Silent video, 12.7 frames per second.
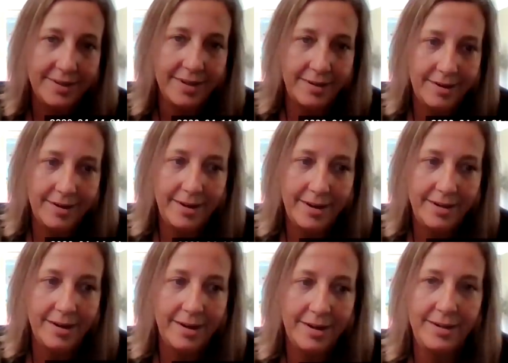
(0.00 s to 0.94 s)
Uh,
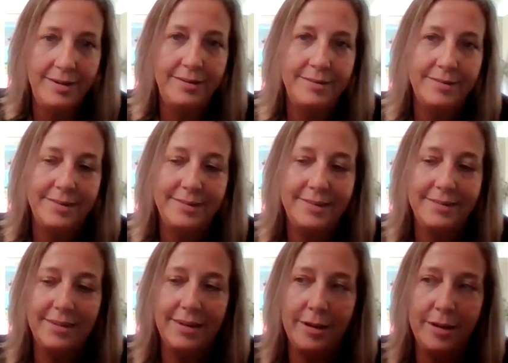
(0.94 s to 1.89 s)
I, I,
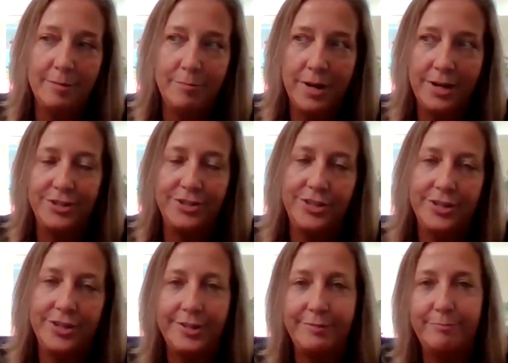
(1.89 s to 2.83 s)
I am
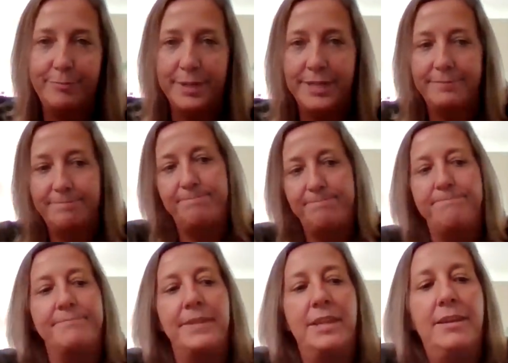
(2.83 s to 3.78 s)
unsure, but
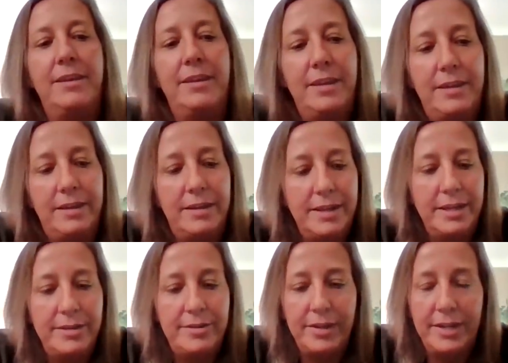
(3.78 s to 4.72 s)

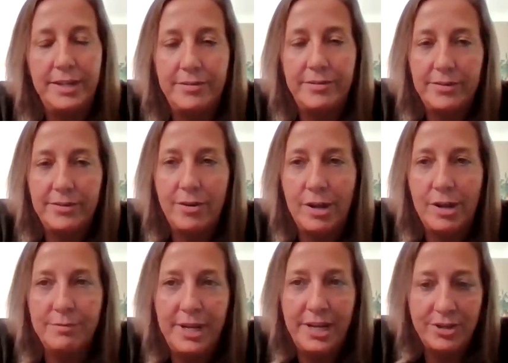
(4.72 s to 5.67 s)
it's it's
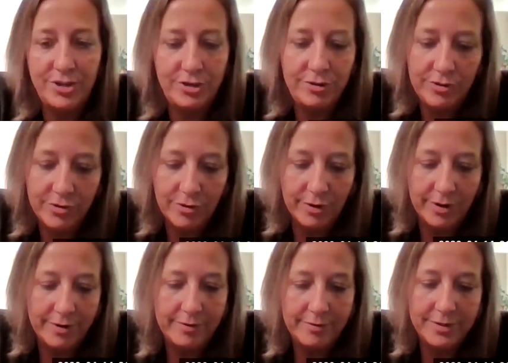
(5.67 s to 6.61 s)
caused me issues
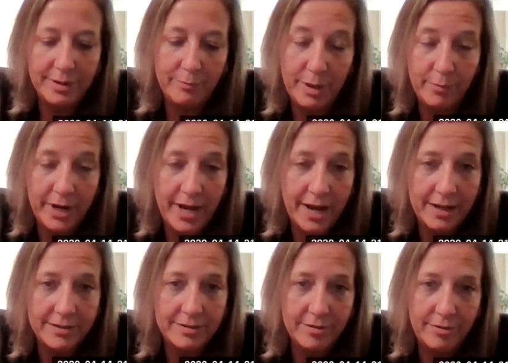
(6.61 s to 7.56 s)
or the memory
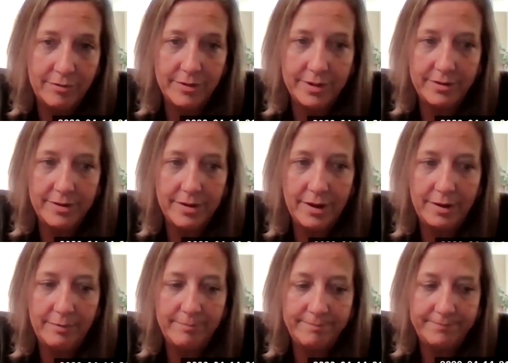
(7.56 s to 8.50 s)
has over
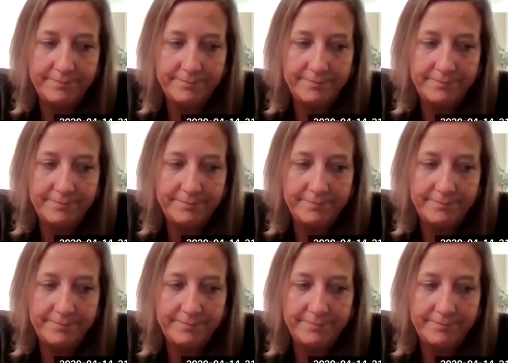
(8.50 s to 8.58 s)
time.